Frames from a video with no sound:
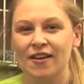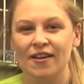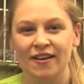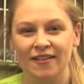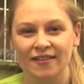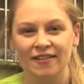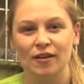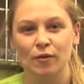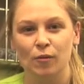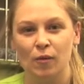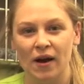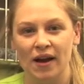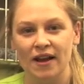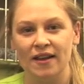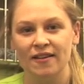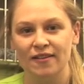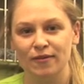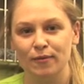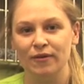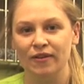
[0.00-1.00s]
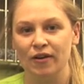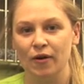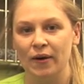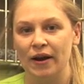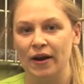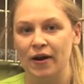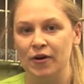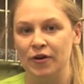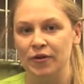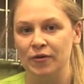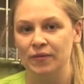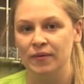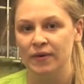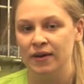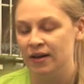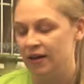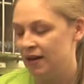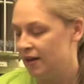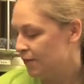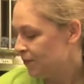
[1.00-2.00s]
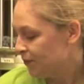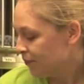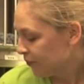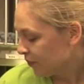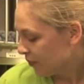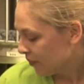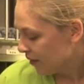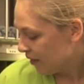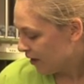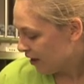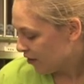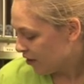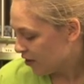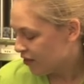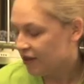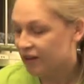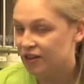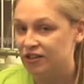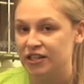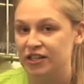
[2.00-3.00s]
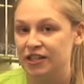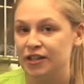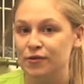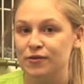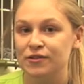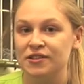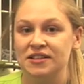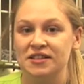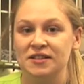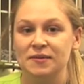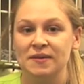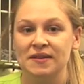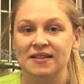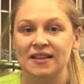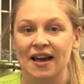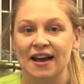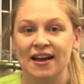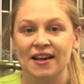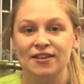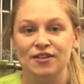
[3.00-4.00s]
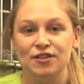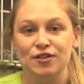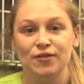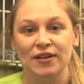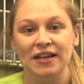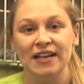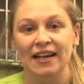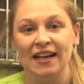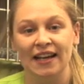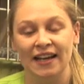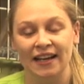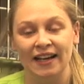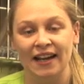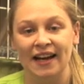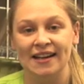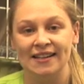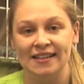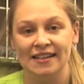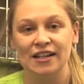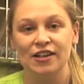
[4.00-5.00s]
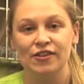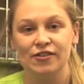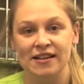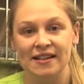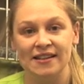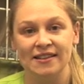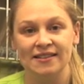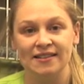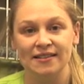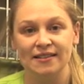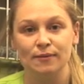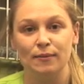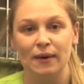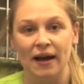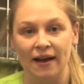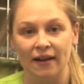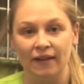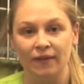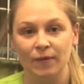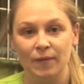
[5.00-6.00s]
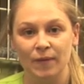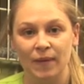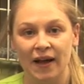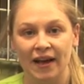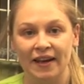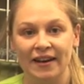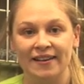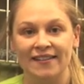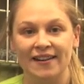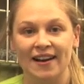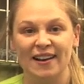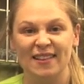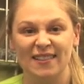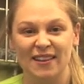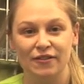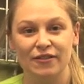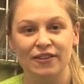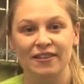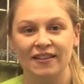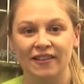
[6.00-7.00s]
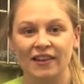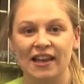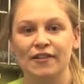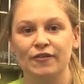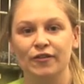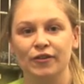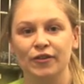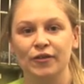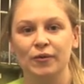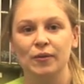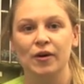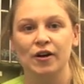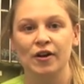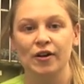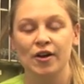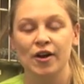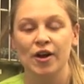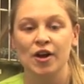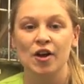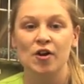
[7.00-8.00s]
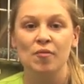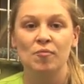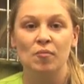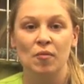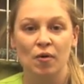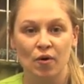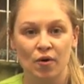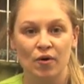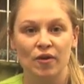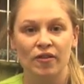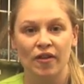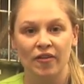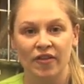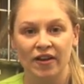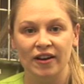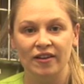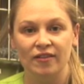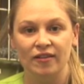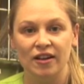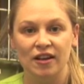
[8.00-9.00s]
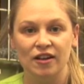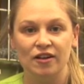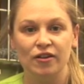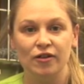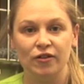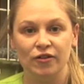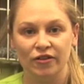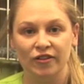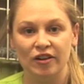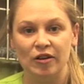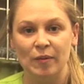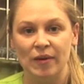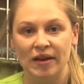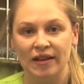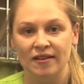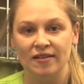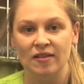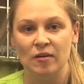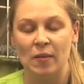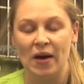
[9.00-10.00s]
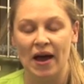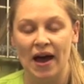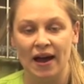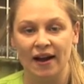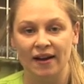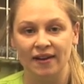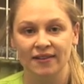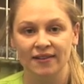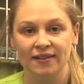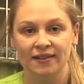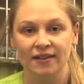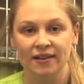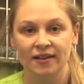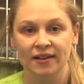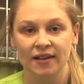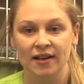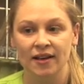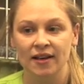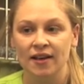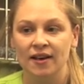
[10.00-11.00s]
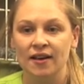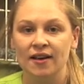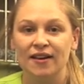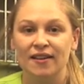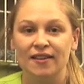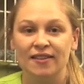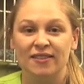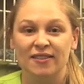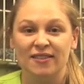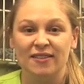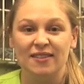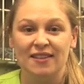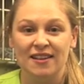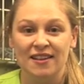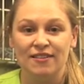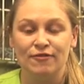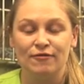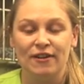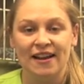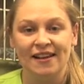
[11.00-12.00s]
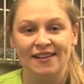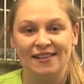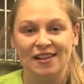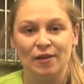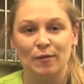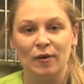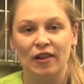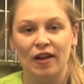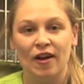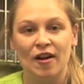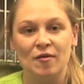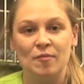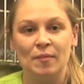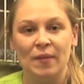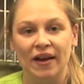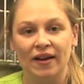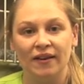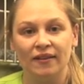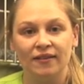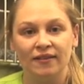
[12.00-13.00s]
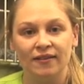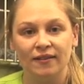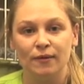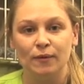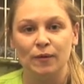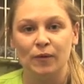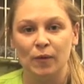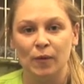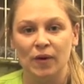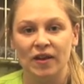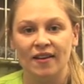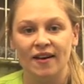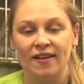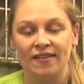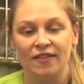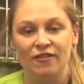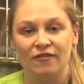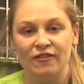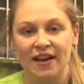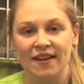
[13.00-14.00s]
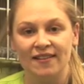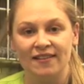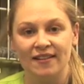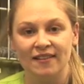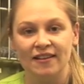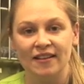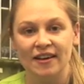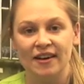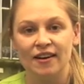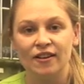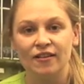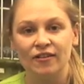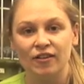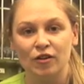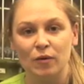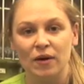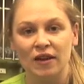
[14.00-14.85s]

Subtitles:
as to why this was going on. The other thing she'd noticed was that his drinking had increased as well, and his activity levels were more than they'd usually been in the past. These raised some alarm bells with us at Vet's Clinic, so we